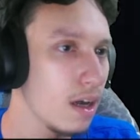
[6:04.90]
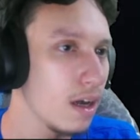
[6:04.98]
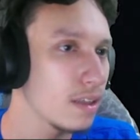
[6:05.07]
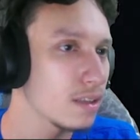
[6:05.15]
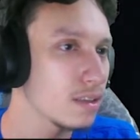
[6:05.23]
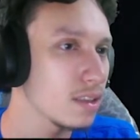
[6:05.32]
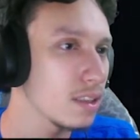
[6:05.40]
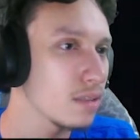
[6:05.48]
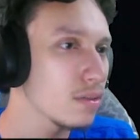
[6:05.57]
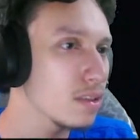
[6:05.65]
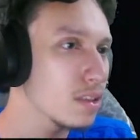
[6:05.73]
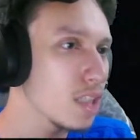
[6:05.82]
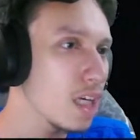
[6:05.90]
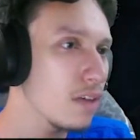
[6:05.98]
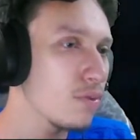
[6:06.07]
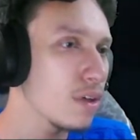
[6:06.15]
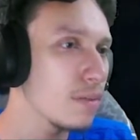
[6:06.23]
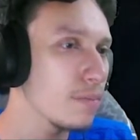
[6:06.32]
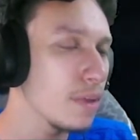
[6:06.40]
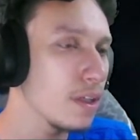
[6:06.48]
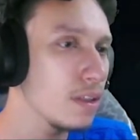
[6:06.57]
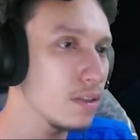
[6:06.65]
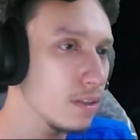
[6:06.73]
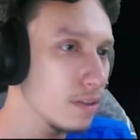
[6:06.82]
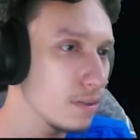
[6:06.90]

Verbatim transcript: Your secret's safe with me.